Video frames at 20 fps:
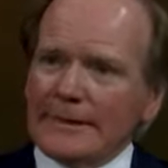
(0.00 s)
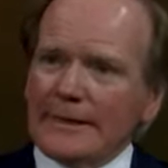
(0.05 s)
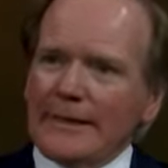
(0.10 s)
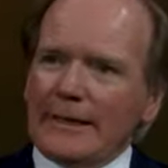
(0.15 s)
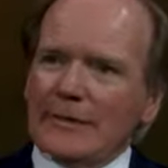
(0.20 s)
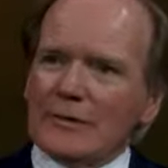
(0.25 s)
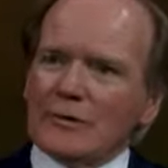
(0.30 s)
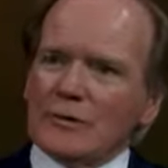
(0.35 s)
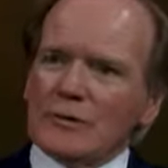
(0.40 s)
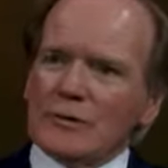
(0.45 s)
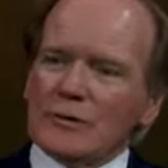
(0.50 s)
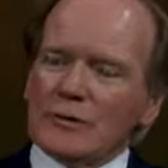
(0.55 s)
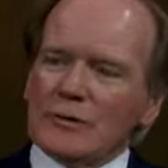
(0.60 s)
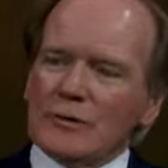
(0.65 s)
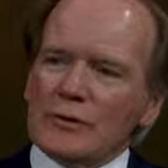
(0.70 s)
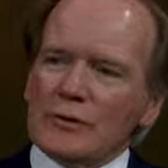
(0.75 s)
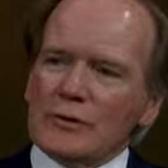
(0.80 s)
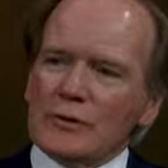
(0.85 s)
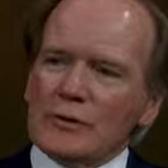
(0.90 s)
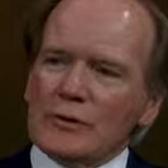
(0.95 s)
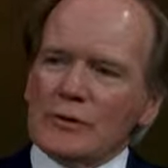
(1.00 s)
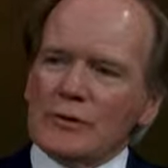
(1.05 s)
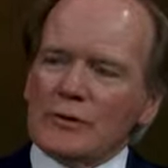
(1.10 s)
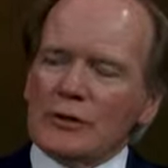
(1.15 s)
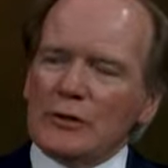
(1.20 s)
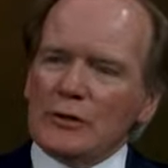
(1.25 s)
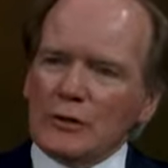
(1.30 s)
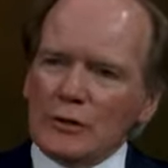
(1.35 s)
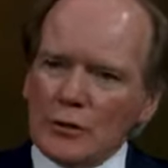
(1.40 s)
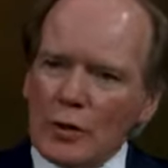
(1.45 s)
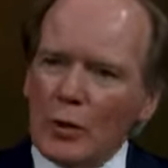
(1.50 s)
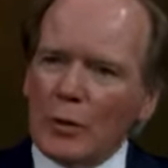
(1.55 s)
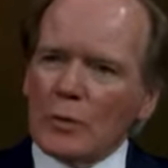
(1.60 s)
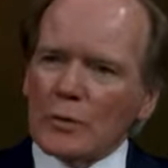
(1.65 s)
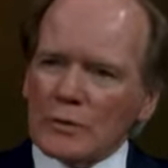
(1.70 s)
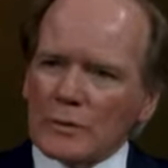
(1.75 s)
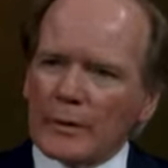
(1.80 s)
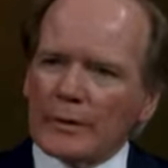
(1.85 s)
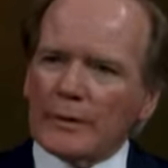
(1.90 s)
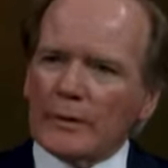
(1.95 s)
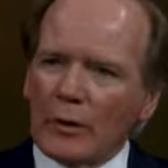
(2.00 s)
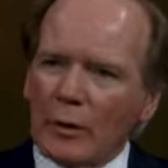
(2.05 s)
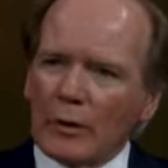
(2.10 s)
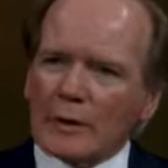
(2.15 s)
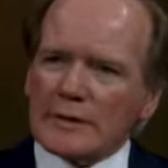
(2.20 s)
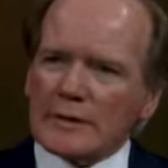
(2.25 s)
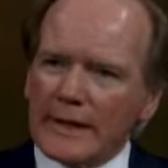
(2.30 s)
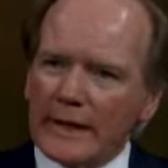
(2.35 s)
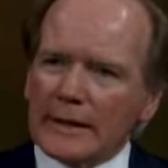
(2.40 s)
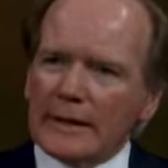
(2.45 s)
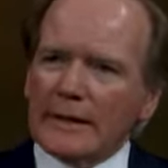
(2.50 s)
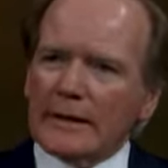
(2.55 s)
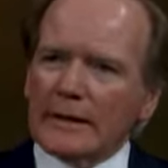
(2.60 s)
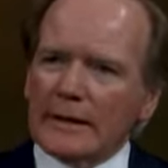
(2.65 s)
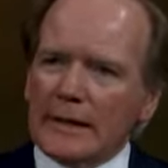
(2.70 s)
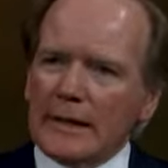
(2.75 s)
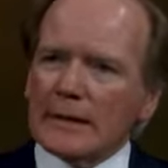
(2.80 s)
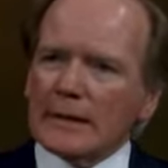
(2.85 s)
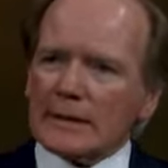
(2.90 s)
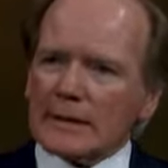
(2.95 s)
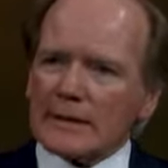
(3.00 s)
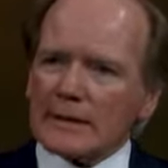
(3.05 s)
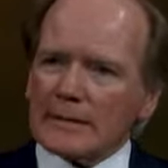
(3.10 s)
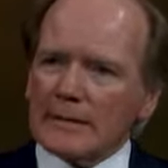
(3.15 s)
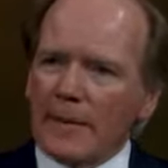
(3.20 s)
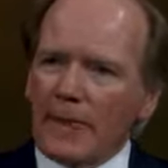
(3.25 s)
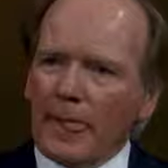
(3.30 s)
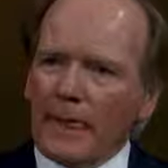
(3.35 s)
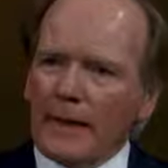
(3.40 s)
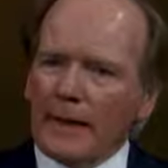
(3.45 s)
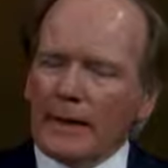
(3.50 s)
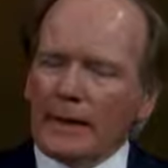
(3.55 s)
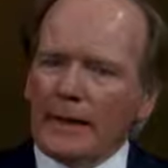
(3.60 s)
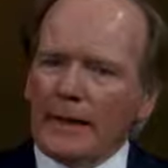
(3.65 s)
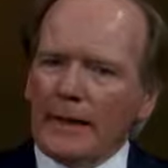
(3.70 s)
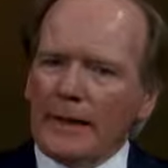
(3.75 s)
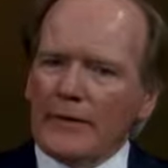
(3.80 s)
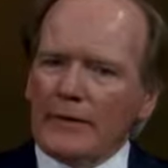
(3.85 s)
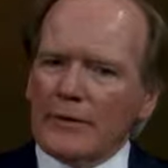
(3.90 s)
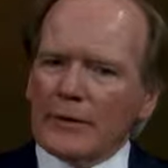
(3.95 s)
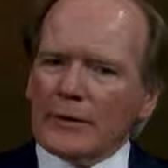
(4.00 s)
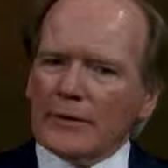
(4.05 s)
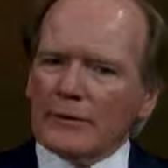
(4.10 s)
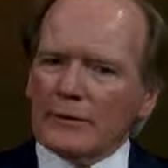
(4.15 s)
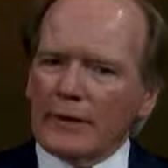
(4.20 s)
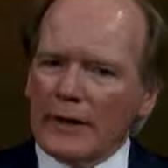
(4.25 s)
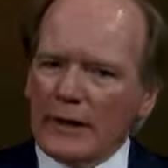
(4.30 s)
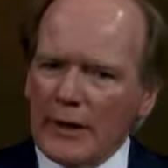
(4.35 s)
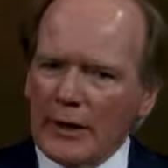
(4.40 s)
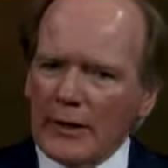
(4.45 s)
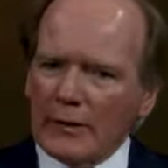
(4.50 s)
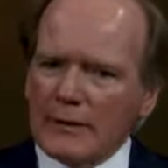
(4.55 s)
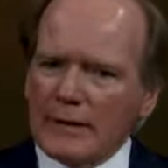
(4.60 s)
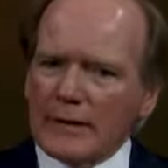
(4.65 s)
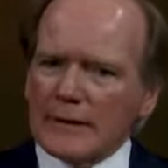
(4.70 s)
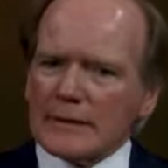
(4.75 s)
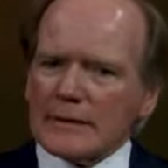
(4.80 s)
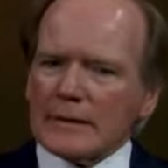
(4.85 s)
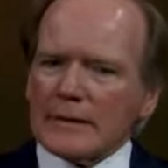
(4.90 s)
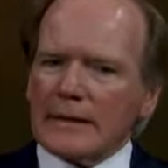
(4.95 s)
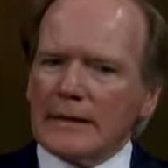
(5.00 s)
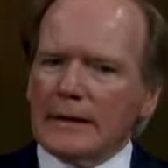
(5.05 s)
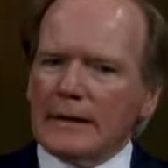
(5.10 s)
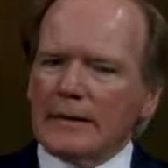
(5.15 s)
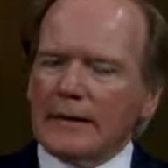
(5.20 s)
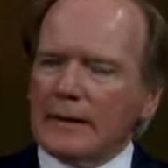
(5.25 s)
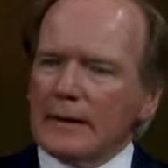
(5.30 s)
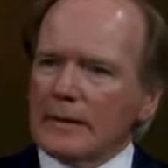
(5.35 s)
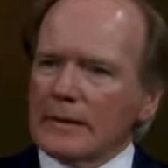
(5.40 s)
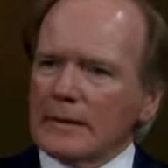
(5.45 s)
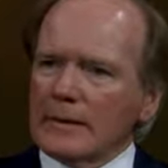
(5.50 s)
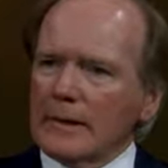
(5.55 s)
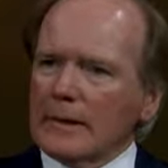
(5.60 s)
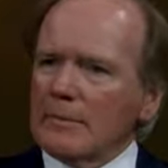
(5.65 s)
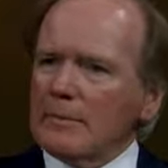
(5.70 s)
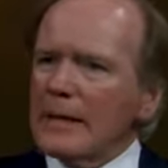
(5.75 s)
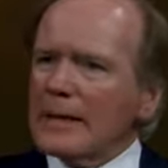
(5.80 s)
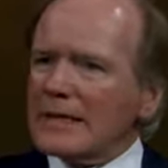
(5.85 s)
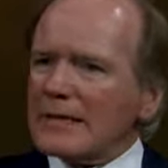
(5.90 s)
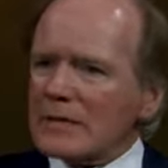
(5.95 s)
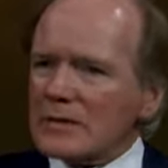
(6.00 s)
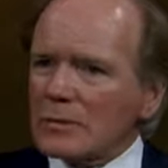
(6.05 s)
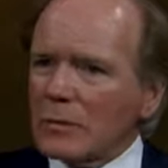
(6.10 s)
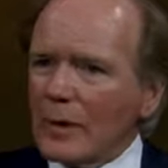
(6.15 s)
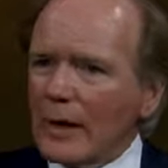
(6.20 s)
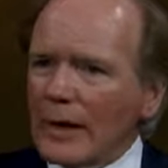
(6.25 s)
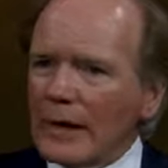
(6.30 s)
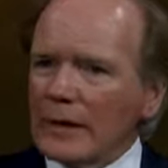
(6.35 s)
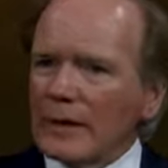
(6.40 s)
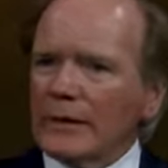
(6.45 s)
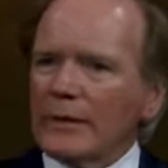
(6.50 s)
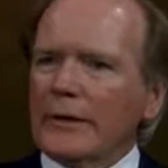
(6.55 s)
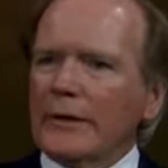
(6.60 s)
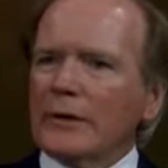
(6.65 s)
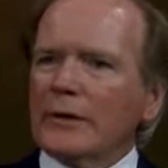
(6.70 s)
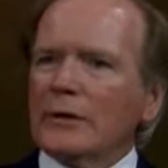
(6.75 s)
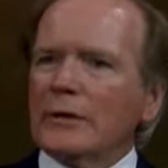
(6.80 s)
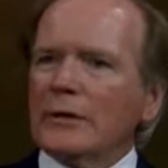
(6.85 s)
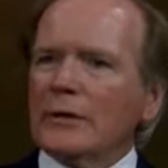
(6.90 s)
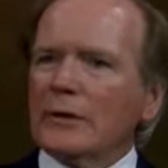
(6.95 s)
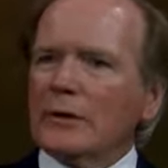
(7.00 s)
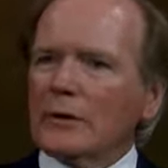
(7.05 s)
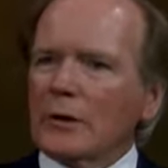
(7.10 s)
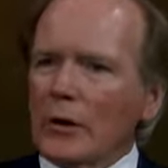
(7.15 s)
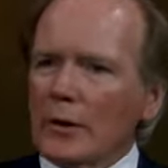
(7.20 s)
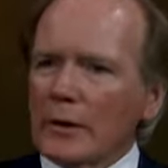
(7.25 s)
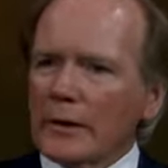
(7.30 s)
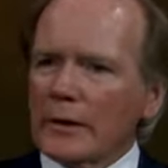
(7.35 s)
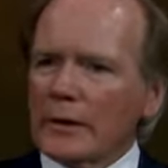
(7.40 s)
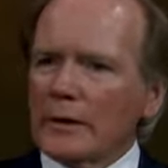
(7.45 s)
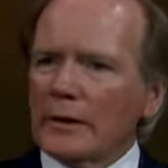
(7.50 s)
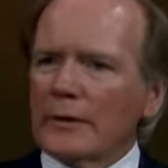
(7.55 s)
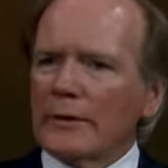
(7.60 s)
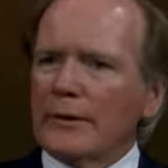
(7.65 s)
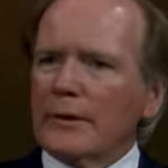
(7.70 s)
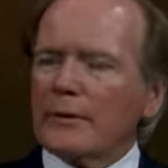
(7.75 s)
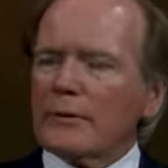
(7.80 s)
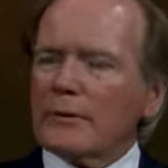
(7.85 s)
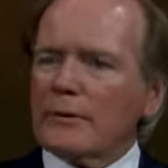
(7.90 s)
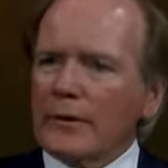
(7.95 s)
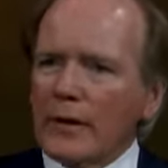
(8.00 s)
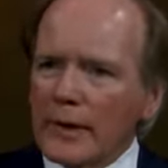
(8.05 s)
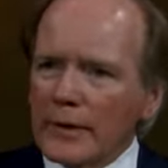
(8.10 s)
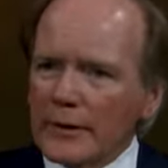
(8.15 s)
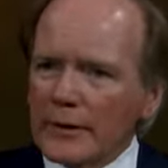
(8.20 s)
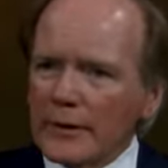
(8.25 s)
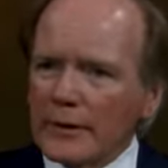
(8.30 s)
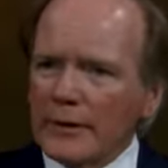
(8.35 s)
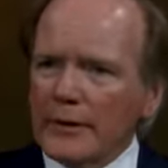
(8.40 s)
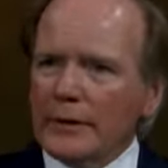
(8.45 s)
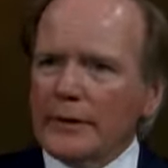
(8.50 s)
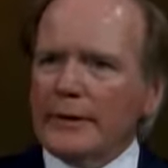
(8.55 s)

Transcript: And she knows what an Alltechian is. And they're gregarious and they, they mix well, they're, they're loyal, they're fun.